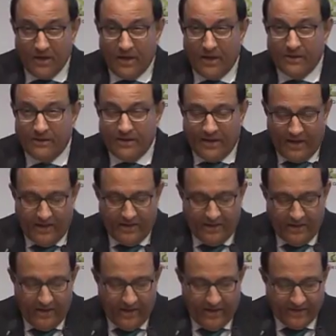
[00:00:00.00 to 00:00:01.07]
And the
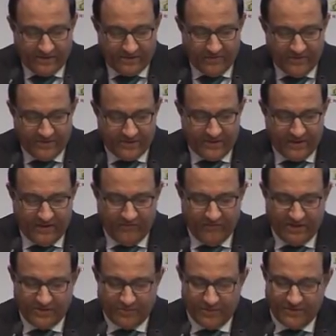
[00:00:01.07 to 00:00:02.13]
IEA estimates that
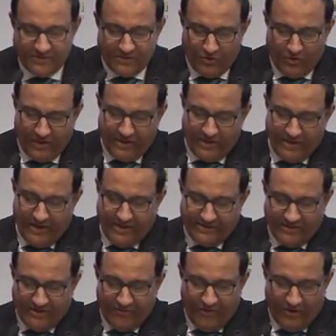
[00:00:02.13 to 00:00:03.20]
investments in oil and gas
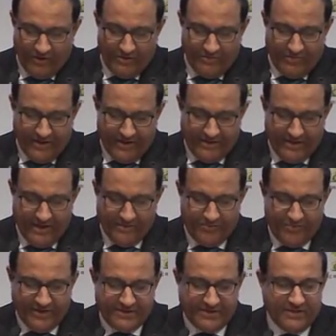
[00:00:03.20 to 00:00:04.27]
have fallen by an
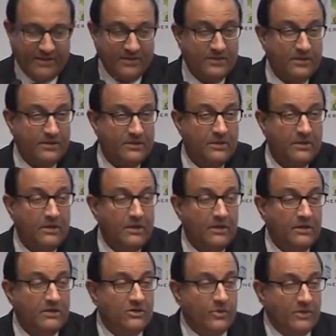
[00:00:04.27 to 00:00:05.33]
unprecedented
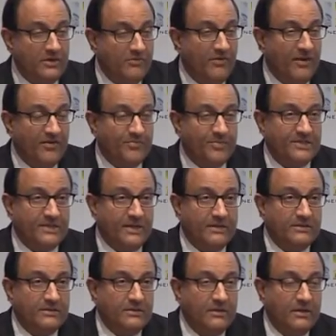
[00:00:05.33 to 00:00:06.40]
25%
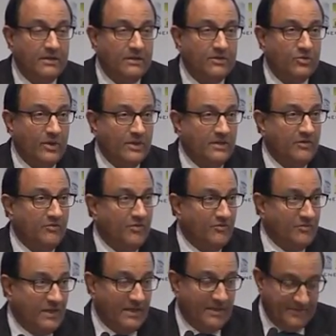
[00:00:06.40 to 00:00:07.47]
in
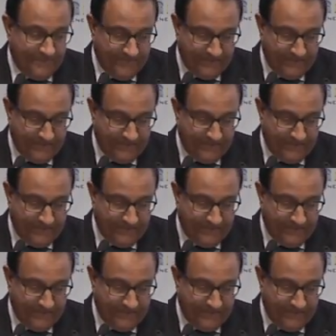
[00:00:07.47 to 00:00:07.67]
2015.